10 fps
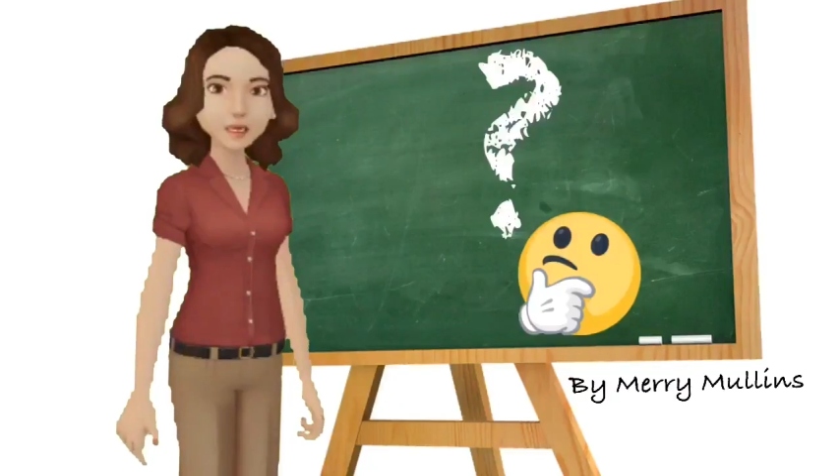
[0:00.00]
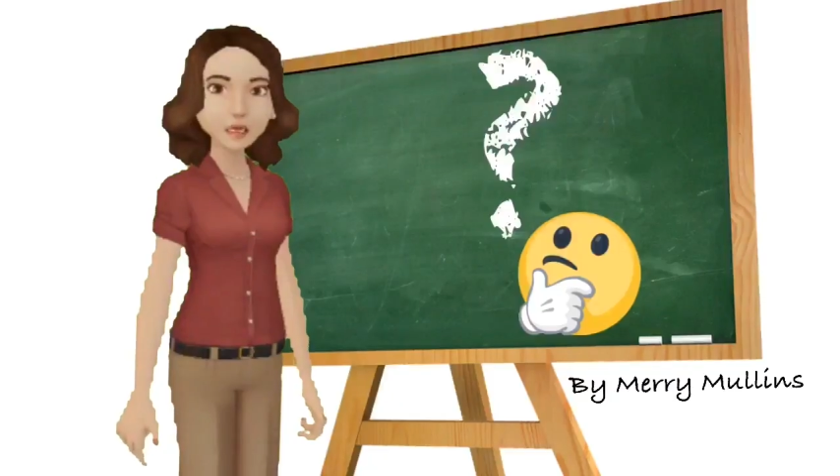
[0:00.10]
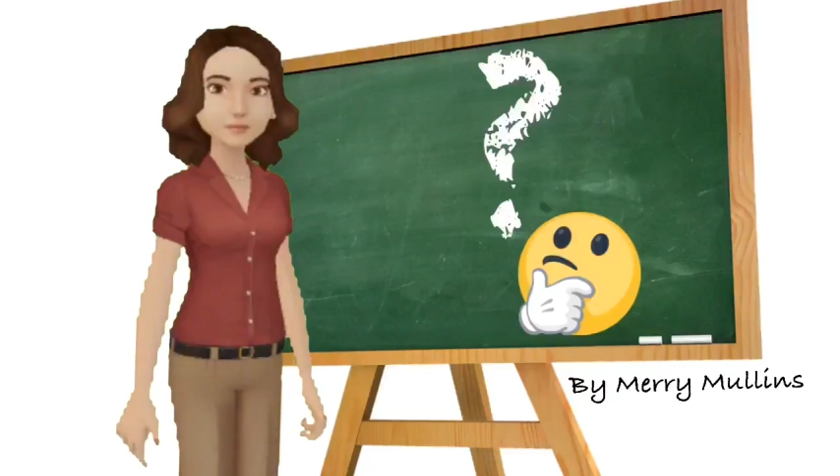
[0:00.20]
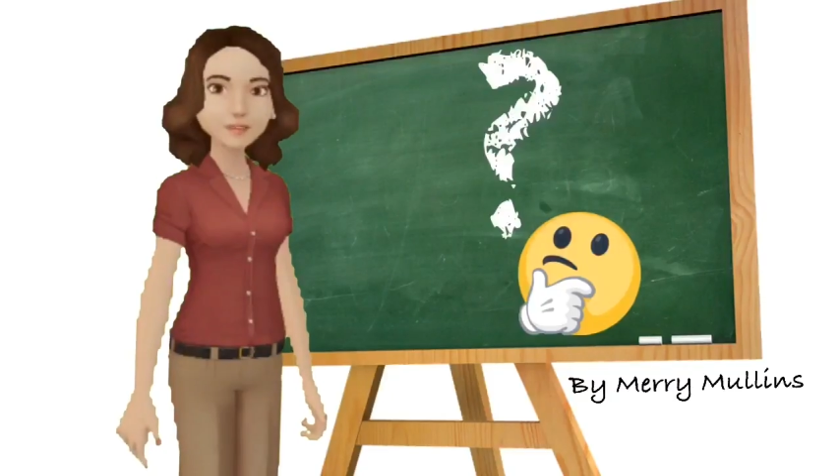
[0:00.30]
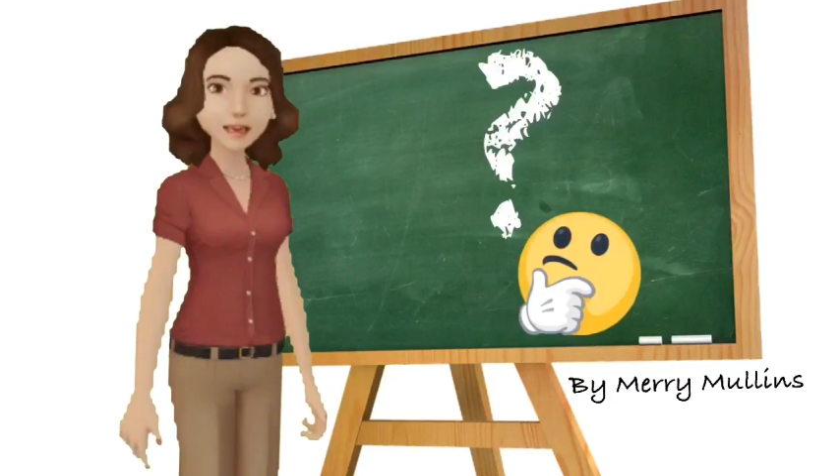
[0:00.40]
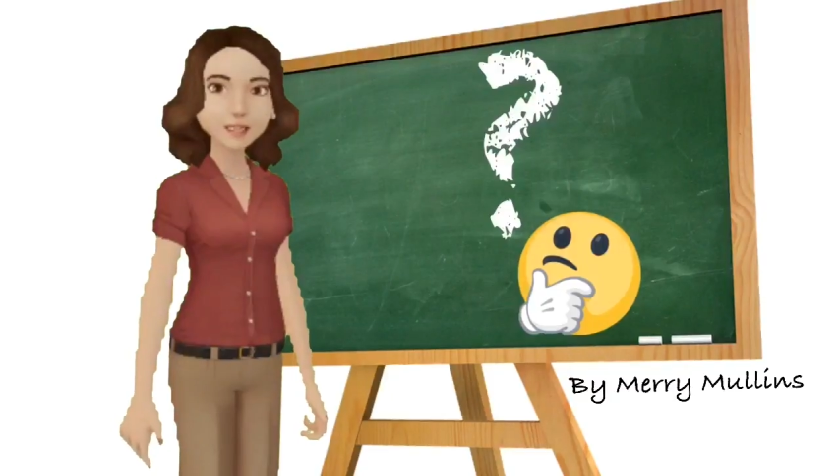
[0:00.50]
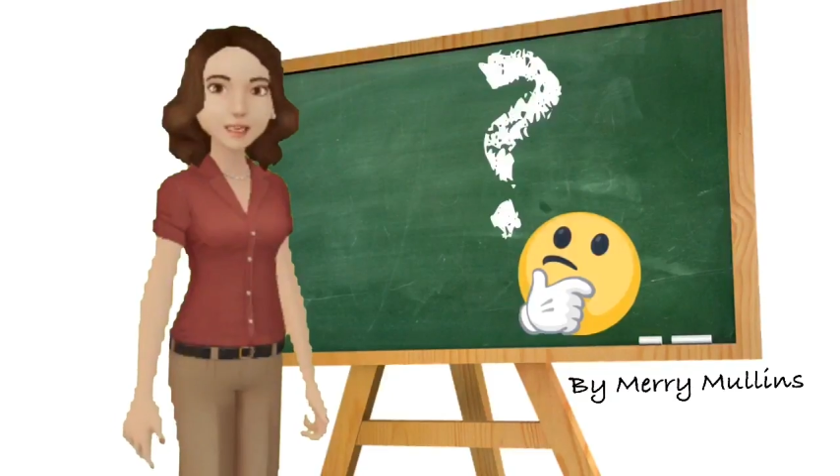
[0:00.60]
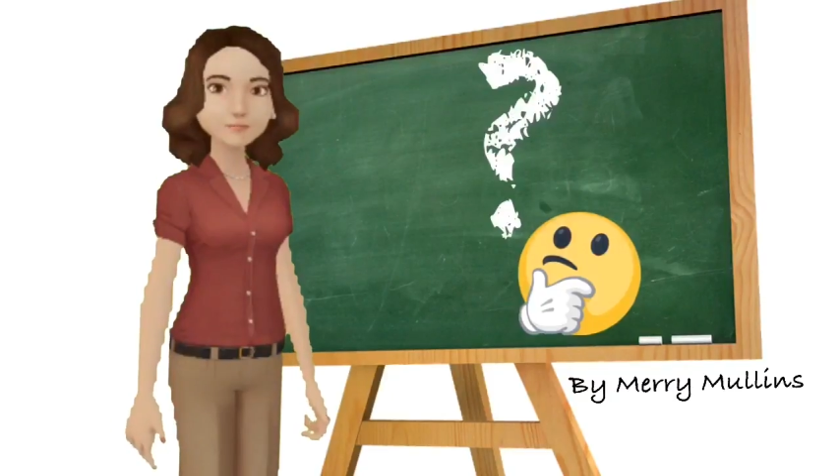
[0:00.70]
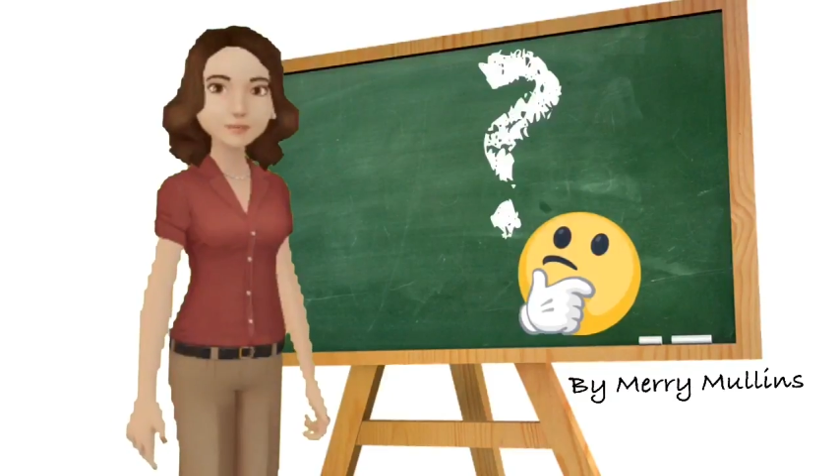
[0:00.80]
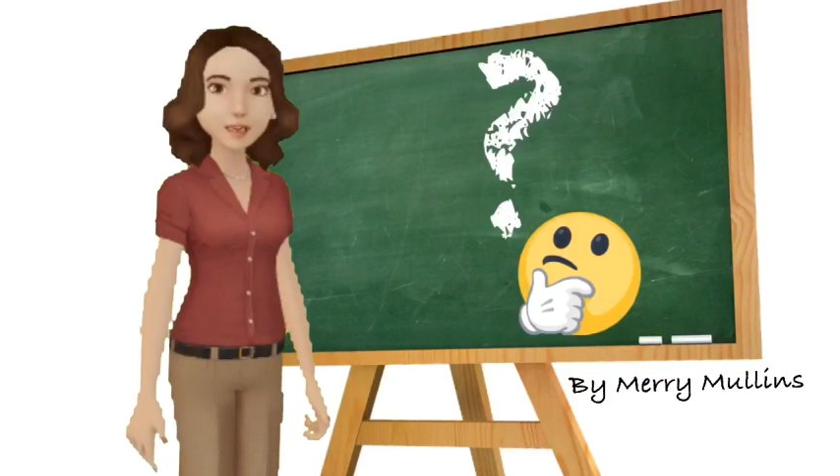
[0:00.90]
What we
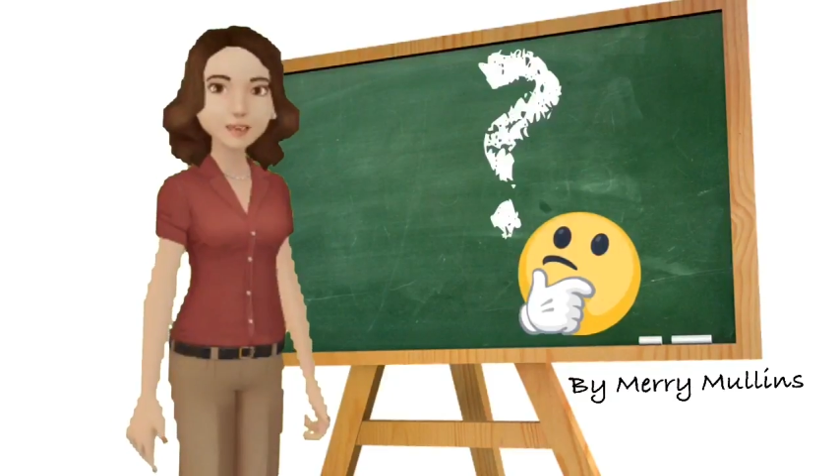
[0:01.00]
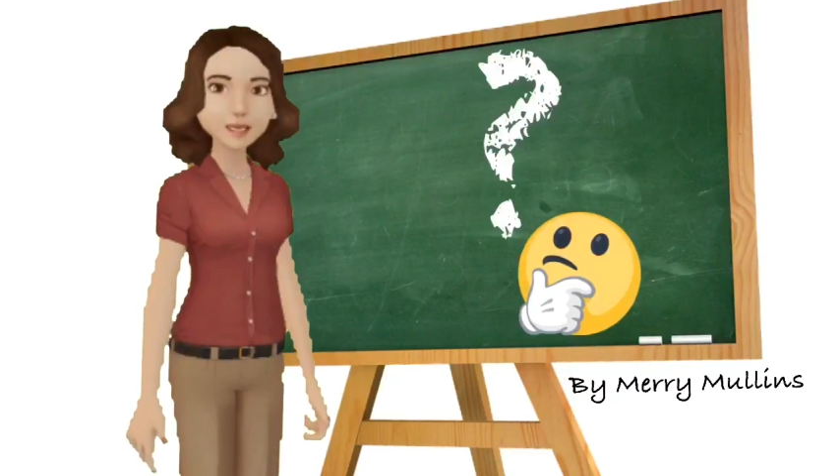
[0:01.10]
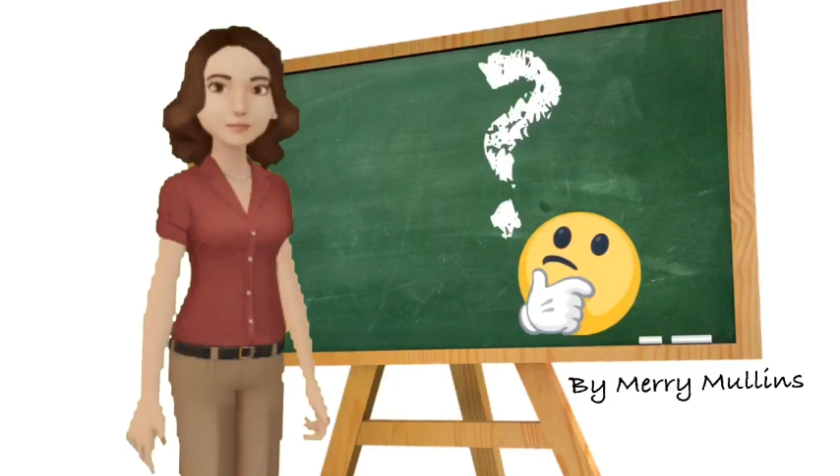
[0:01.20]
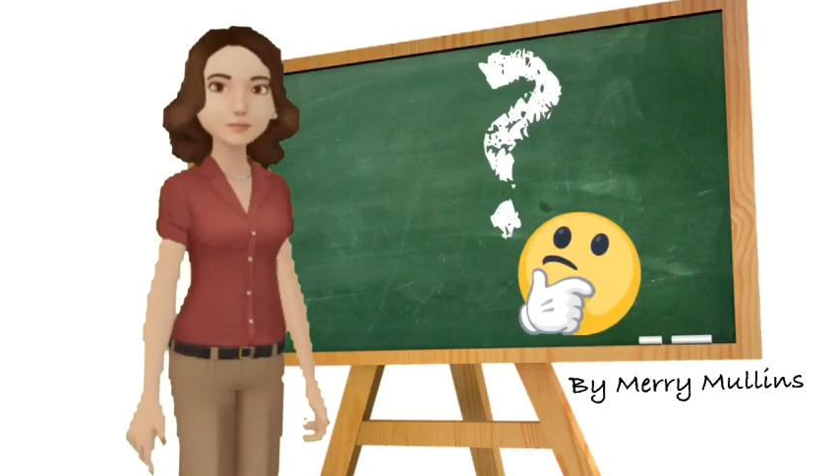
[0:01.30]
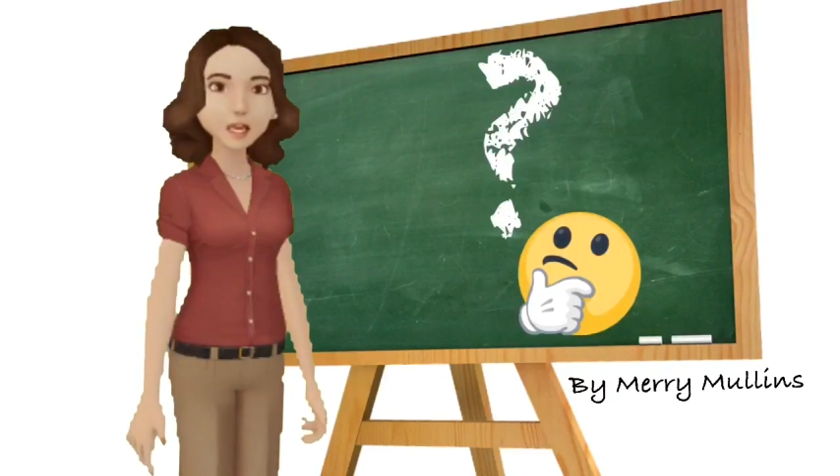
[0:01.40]
know about